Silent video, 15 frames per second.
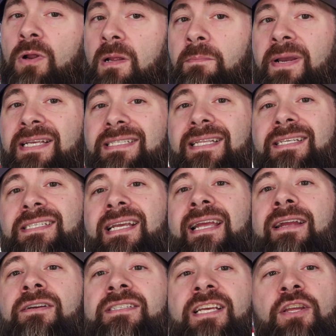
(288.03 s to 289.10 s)
I'm basically saying
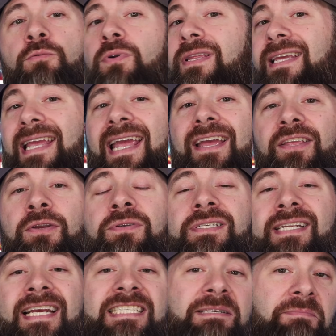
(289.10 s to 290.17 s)
here is that you really can't use
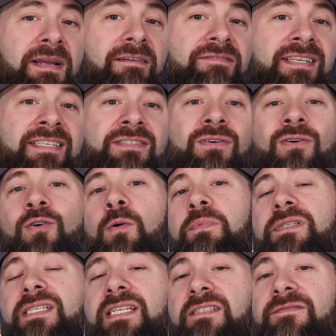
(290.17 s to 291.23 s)
it as a pfSense or
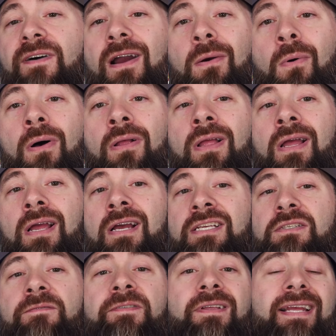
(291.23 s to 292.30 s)
OPNsense firewall,
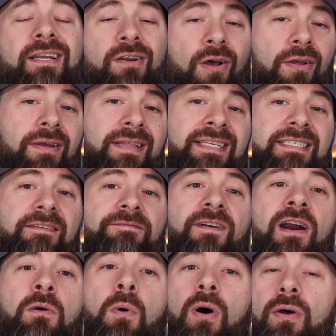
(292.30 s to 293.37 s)
so I feel like calling this a
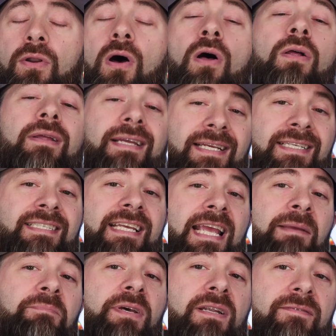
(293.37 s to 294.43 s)
firewall at all is
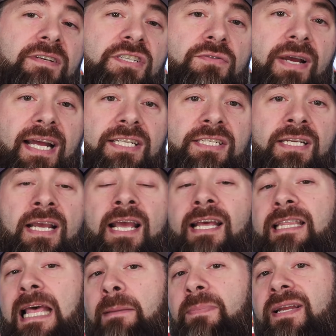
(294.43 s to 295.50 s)
a bit of a stretch.
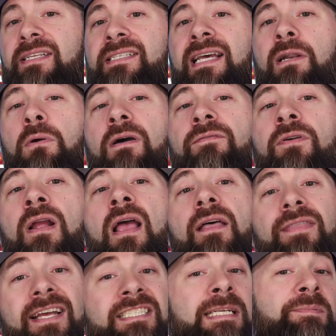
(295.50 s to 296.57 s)
That being said, however,
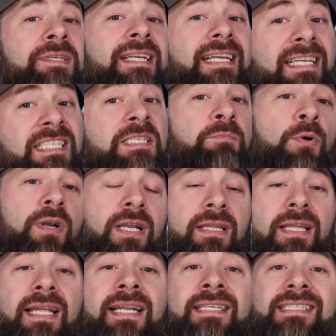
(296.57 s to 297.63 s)
that chipset is supported in
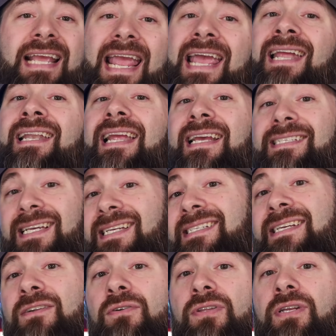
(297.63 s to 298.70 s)
Linux, and as I
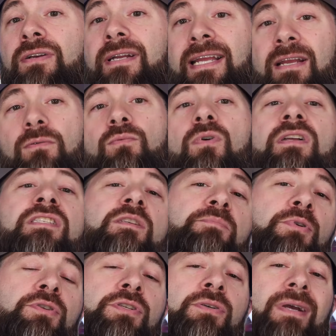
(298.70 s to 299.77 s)
said earlier, it runs
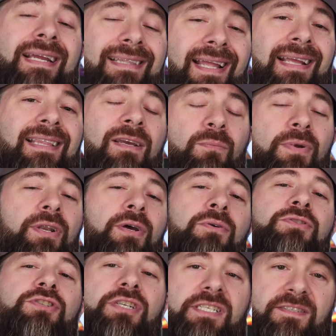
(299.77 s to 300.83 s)
Ubuntu and likely
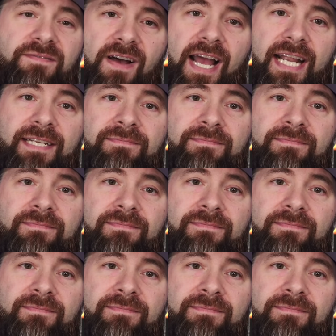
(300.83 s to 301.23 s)
Windows just fine.